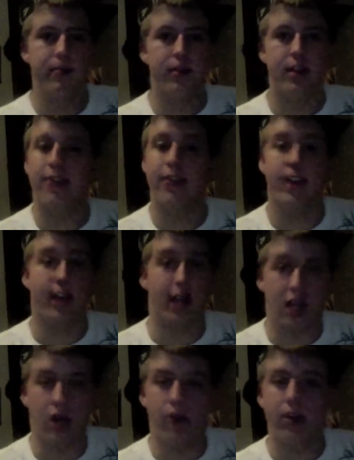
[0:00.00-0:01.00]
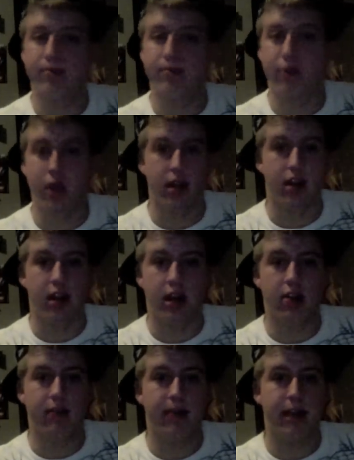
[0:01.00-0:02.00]
If he can go in, put in another
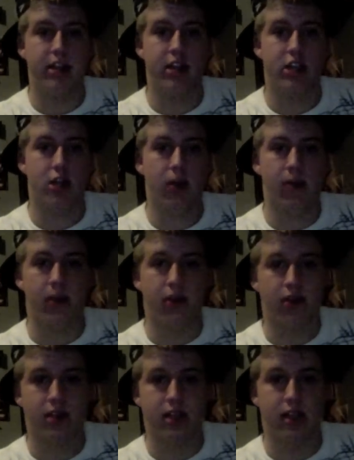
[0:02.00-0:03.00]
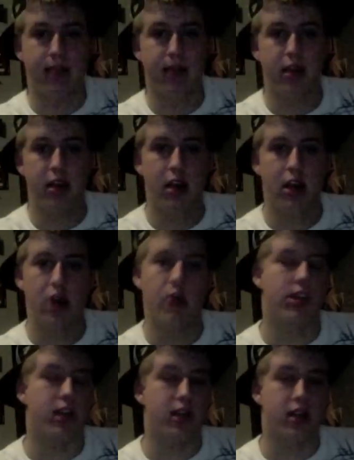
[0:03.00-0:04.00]
amazing showing with Chris Leben,
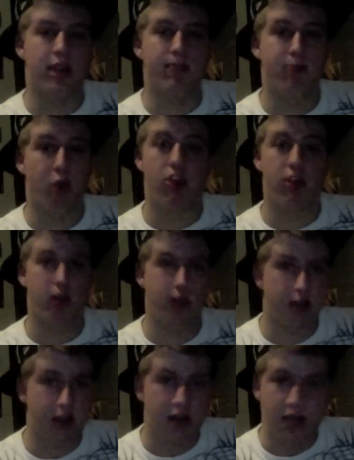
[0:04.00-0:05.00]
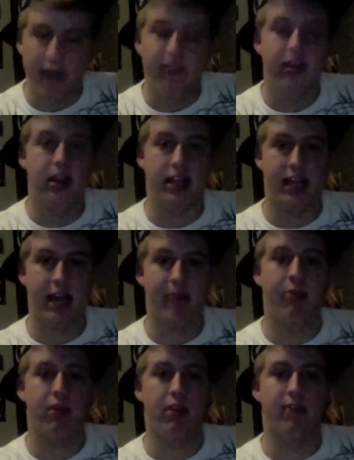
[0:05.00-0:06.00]
which they're both definitely
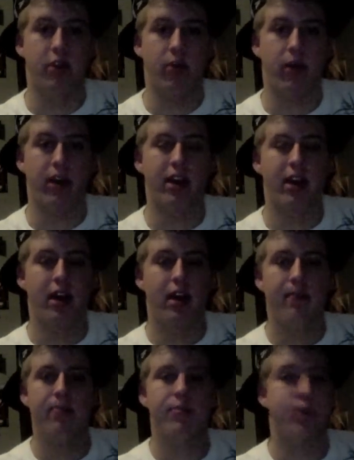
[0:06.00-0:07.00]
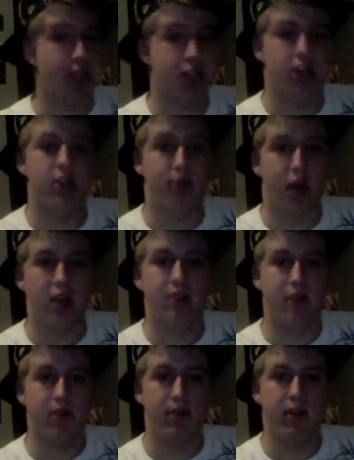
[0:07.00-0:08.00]
capable of doing, this could
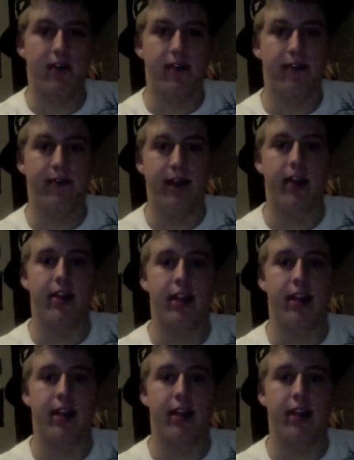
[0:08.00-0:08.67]
possibly be fight of the